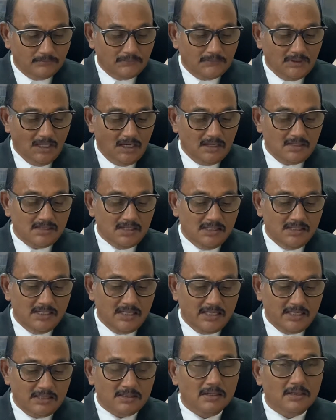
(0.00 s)
And Sanjay
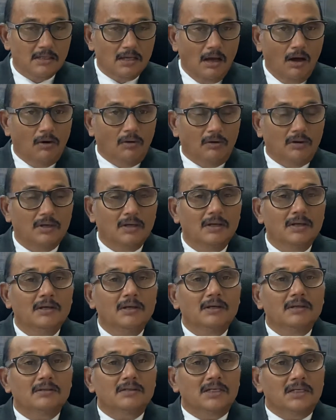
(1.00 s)
Kishan called,
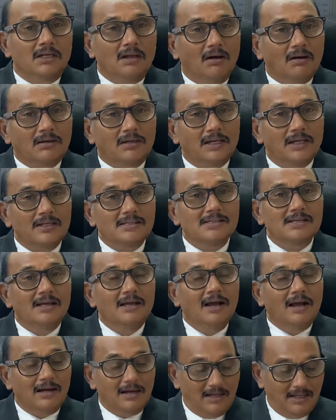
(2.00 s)
the doctors
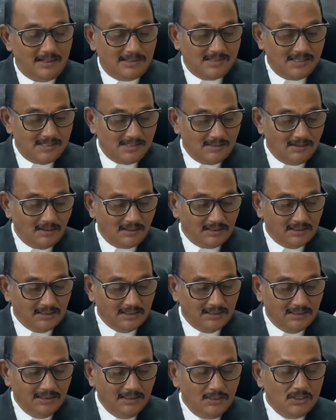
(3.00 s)
and nurses are
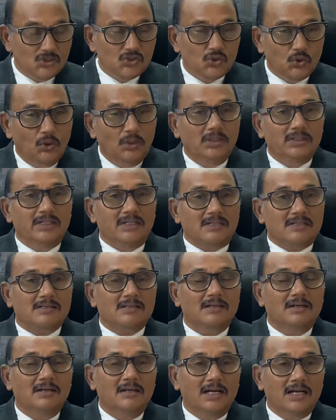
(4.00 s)
the soldiers.
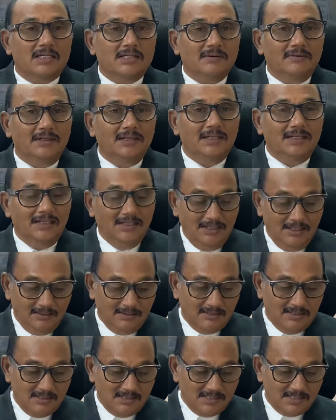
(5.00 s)
Actually,
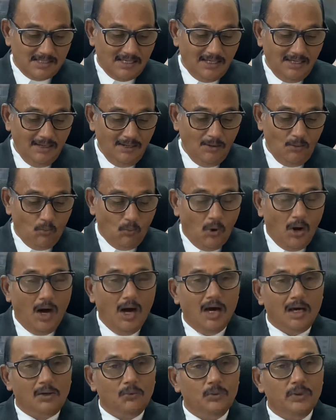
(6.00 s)
this is a
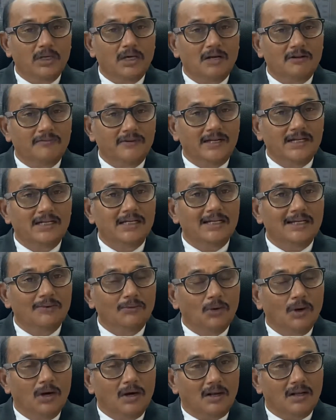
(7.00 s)
war. We are fighting a
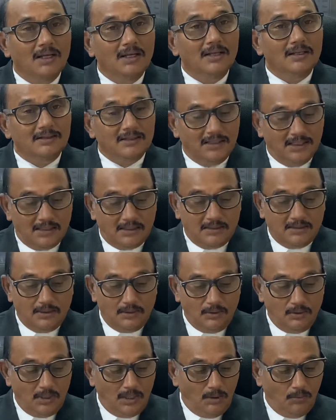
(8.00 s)
war. They are
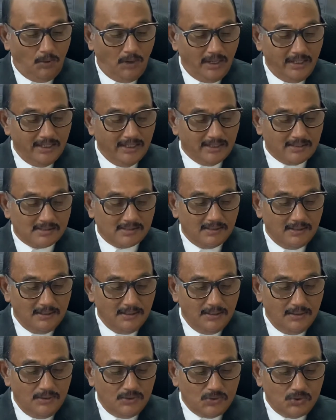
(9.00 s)
corona warriors.
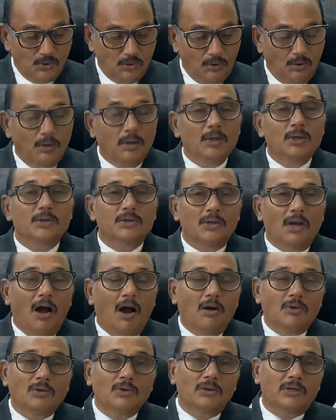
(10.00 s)
So you
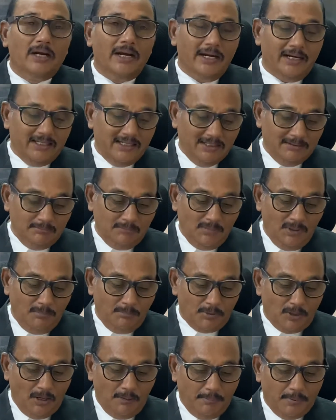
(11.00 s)
have to treat them
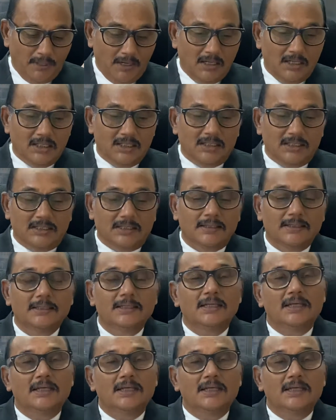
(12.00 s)
properly.